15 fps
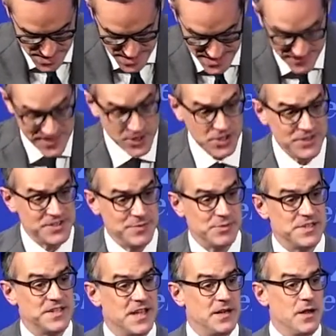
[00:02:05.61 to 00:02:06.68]
Now they could have simply
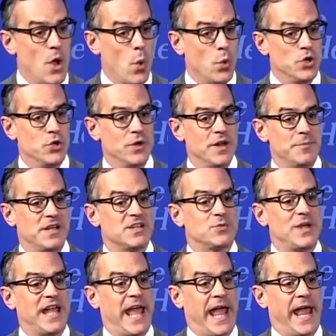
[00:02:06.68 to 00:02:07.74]
said, we're doing it because we
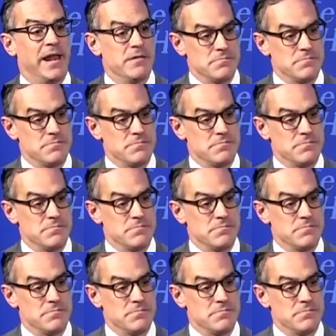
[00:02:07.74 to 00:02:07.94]
can.